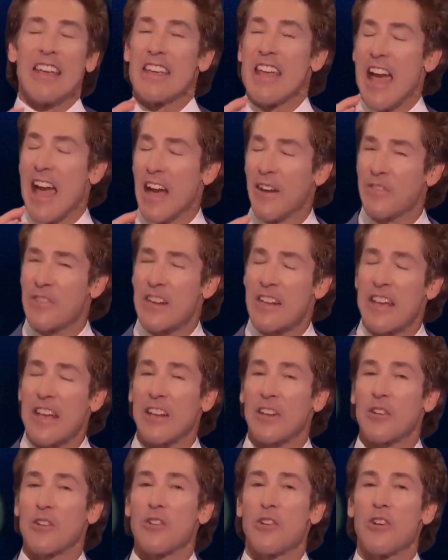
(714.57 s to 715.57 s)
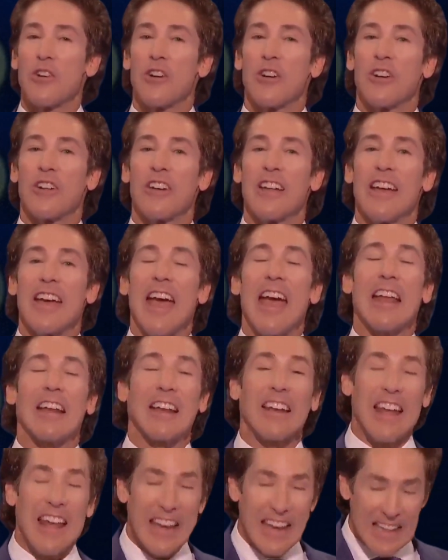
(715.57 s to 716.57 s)
Everyone's path is
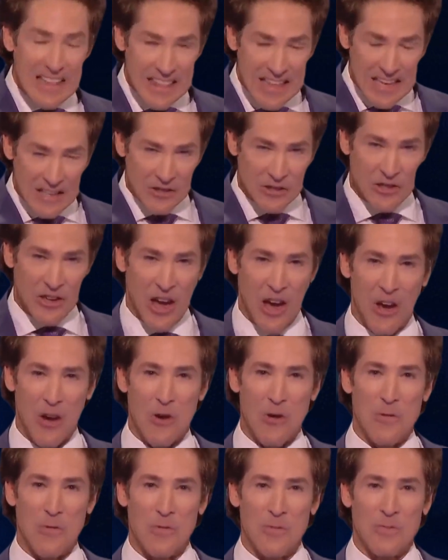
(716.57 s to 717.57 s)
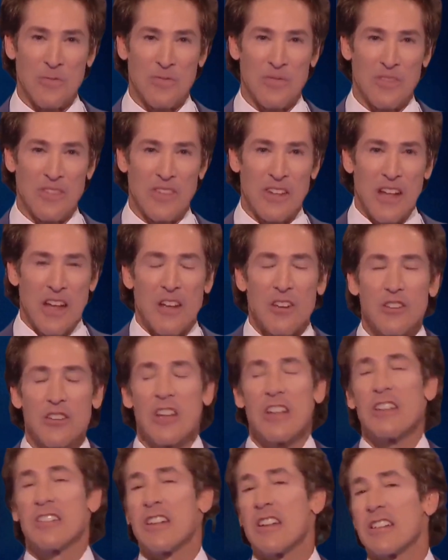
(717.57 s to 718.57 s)
unique, and success looks different for
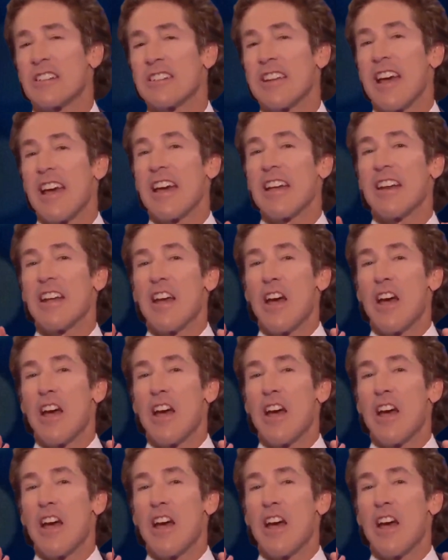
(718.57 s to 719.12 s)
each person.